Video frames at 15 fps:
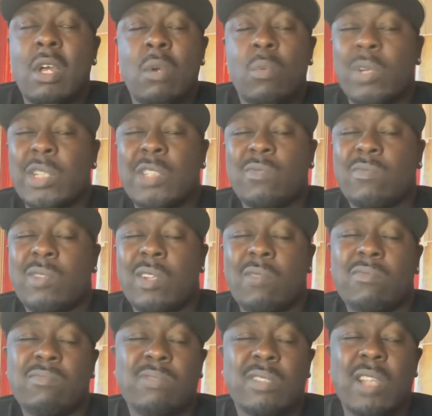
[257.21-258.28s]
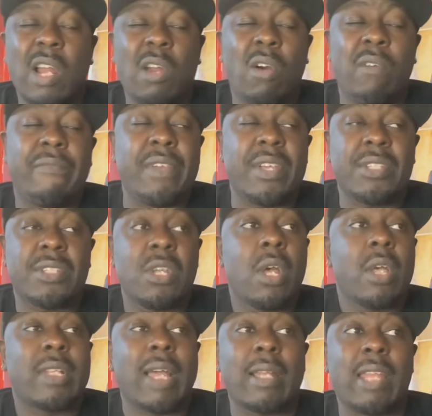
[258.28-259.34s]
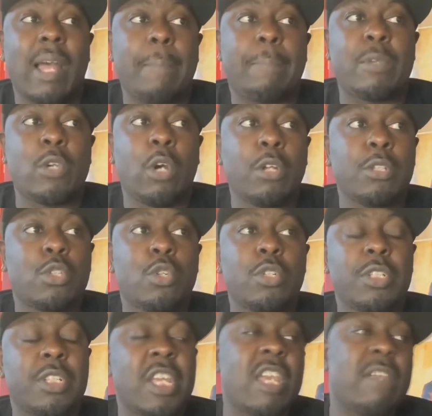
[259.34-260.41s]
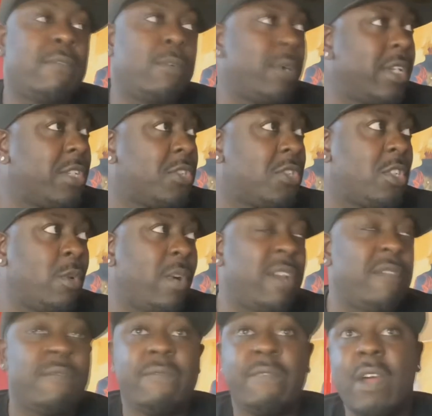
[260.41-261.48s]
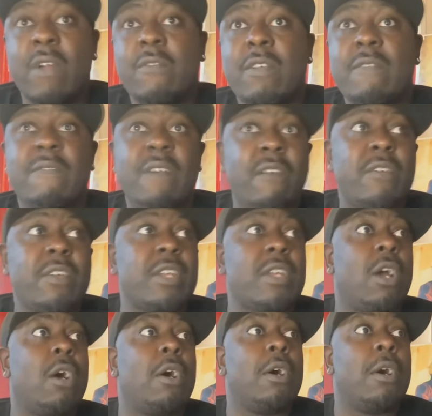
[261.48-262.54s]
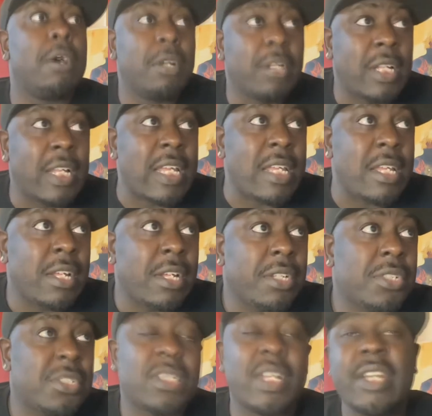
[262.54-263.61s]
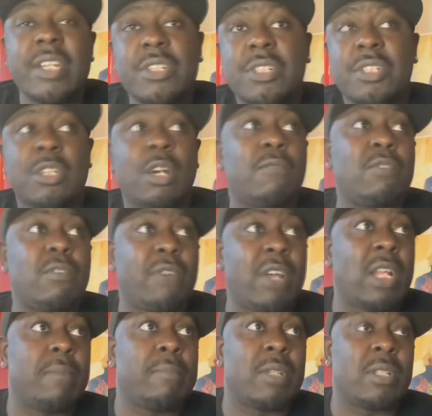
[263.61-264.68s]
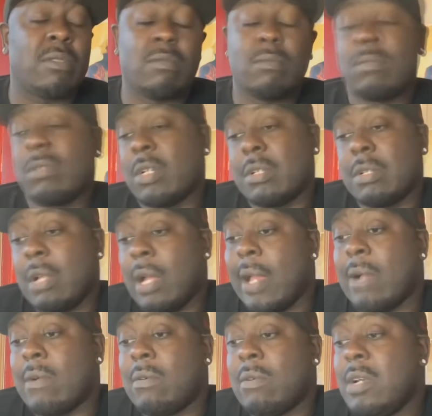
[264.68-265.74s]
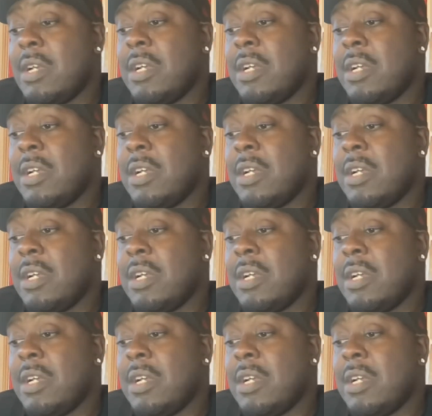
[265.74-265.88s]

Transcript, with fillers: which, you know, it's kind of obvious that, that Beyond Good and Evil is still in very, very early stages of development. I don't know how